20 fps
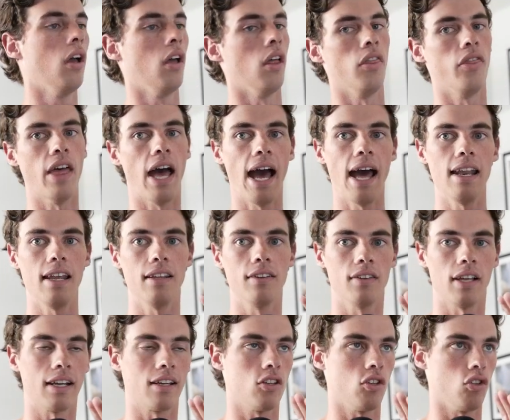that is
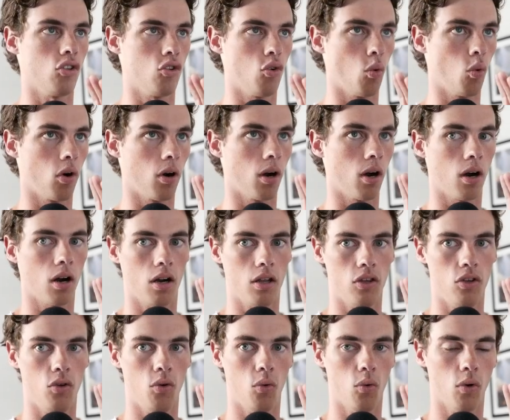like
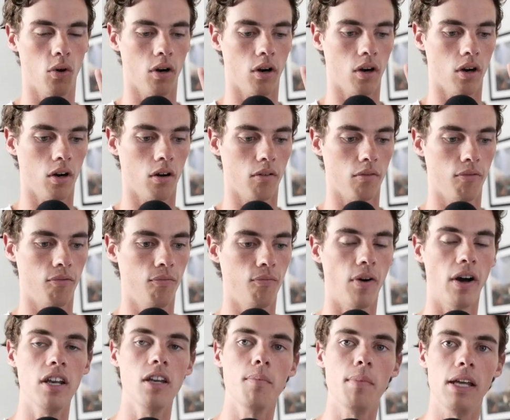your
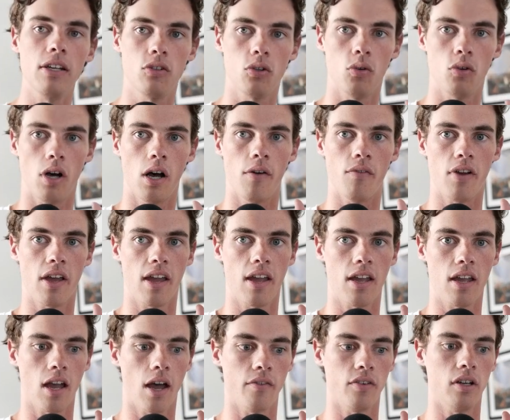fundamental of
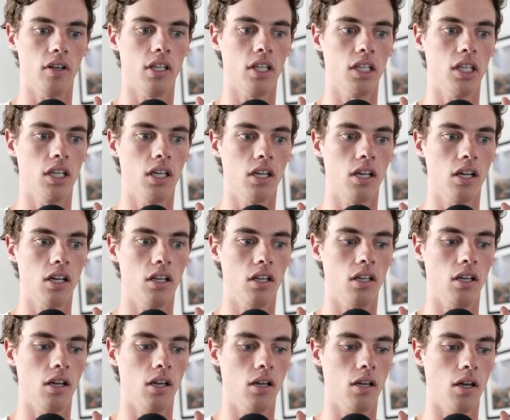a
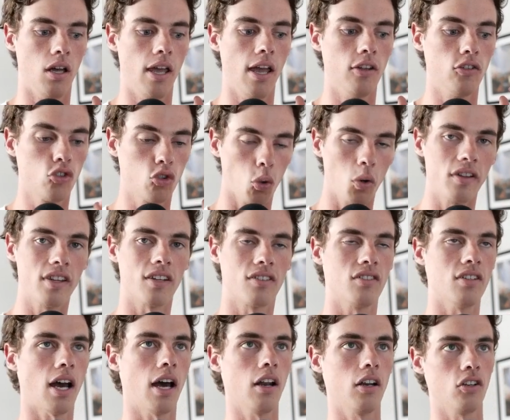story that's
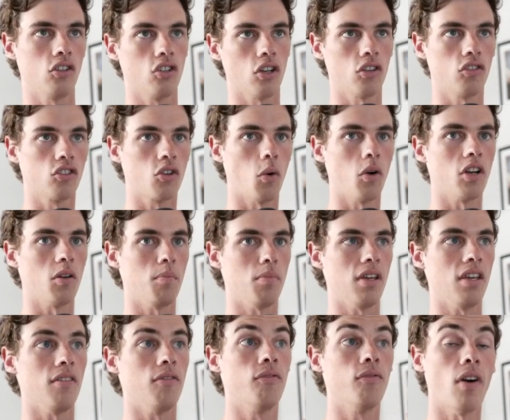not just going to
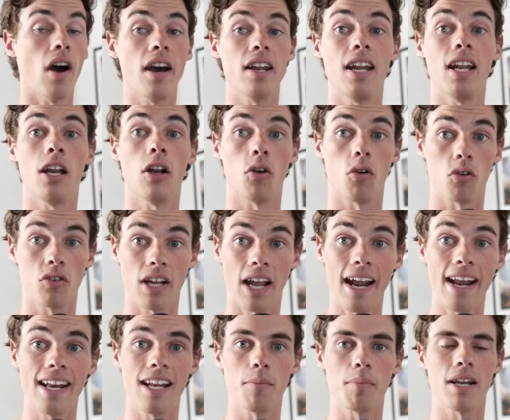be fun and entertaining, but